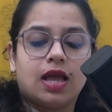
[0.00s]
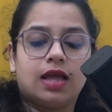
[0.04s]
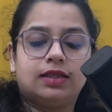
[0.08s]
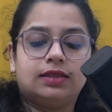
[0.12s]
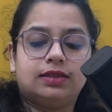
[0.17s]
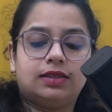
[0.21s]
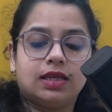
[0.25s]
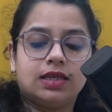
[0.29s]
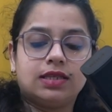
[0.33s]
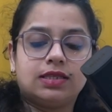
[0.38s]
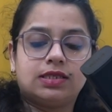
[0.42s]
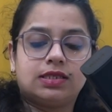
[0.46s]

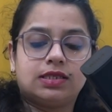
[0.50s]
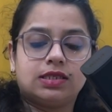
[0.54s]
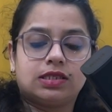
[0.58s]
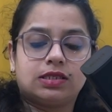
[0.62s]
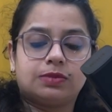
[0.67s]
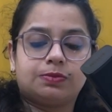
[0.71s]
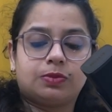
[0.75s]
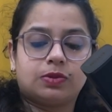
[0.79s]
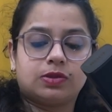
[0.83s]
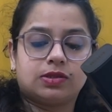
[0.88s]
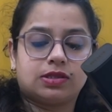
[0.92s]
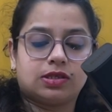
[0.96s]
This
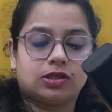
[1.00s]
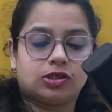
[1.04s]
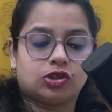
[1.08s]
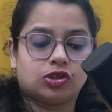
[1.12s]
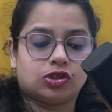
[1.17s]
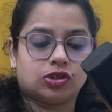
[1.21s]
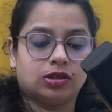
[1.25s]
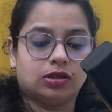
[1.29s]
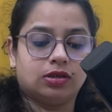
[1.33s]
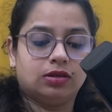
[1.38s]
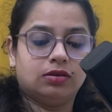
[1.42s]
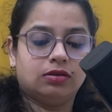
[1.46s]

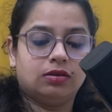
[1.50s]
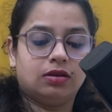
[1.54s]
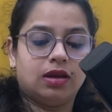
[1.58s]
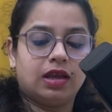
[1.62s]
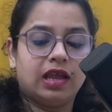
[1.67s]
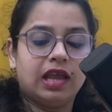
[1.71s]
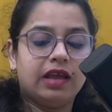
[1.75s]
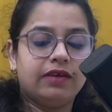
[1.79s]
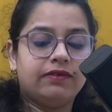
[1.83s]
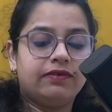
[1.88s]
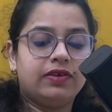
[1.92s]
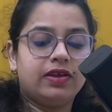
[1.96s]
disposition,
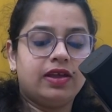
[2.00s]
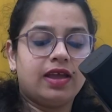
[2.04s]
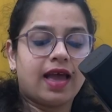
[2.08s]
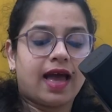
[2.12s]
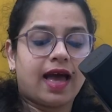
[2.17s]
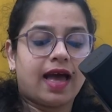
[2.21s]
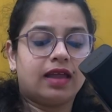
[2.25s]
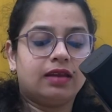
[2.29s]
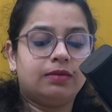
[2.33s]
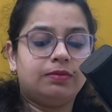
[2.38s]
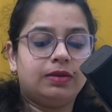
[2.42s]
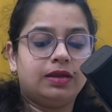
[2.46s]
if he
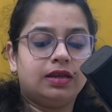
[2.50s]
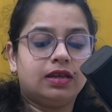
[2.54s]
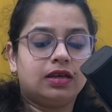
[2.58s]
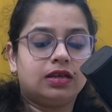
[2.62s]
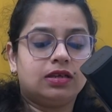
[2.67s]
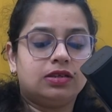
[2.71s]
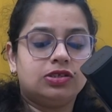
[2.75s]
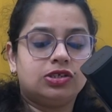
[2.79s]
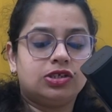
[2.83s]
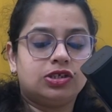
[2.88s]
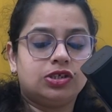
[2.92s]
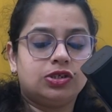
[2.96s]
had been
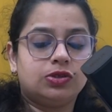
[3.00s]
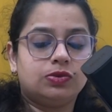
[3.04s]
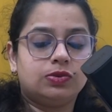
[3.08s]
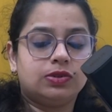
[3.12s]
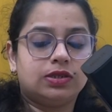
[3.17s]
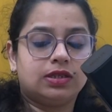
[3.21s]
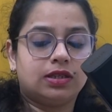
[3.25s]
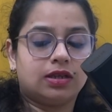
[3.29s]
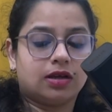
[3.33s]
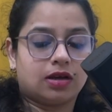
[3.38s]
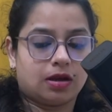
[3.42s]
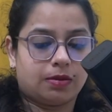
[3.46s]
continued
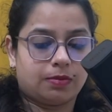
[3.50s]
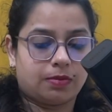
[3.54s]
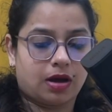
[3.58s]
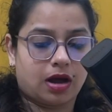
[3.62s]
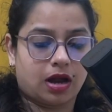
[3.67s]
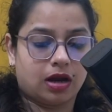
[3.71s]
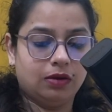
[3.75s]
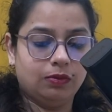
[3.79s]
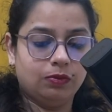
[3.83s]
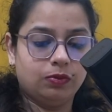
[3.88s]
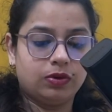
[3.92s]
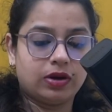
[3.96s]
in the
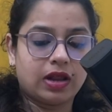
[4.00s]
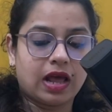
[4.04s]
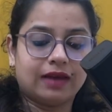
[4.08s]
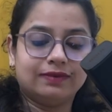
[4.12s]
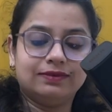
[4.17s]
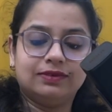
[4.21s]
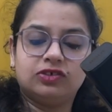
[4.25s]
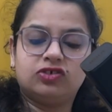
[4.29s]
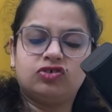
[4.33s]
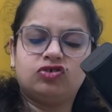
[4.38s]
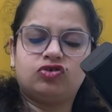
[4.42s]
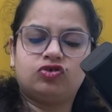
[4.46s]
command, would have
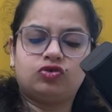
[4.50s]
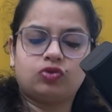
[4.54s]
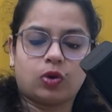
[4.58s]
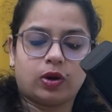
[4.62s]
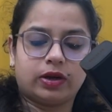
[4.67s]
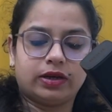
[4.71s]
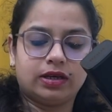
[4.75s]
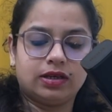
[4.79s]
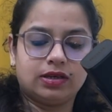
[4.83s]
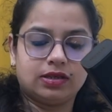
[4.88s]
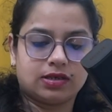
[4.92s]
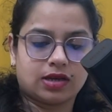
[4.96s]

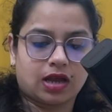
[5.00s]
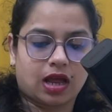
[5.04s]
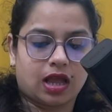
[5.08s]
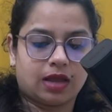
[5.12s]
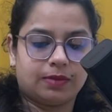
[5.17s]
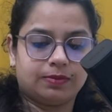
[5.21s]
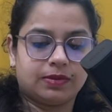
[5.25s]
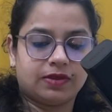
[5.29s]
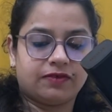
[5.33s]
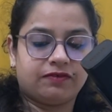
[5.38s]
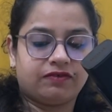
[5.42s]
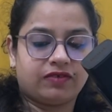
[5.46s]
destroyed in
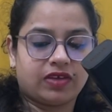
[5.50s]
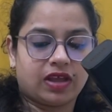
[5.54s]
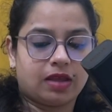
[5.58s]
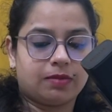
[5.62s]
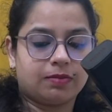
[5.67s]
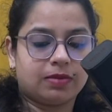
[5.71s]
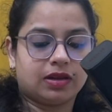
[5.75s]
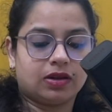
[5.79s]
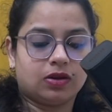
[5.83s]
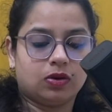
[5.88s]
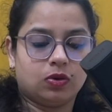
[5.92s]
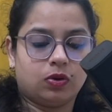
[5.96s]
time the fame
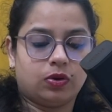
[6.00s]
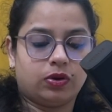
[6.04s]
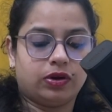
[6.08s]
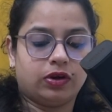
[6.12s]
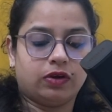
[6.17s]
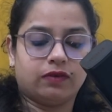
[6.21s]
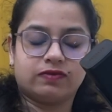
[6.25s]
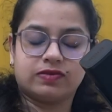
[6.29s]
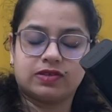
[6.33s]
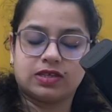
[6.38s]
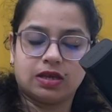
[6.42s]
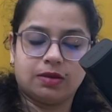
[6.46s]
and glory
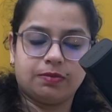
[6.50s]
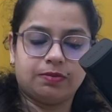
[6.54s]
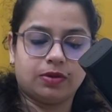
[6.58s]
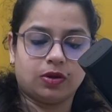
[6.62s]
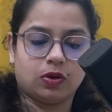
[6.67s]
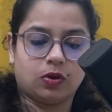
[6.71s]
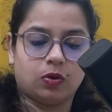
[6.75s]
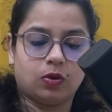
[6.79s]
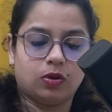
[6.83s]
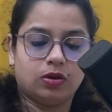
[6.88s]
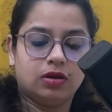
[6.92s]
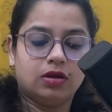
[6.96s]
of
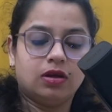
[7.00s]
Scipio.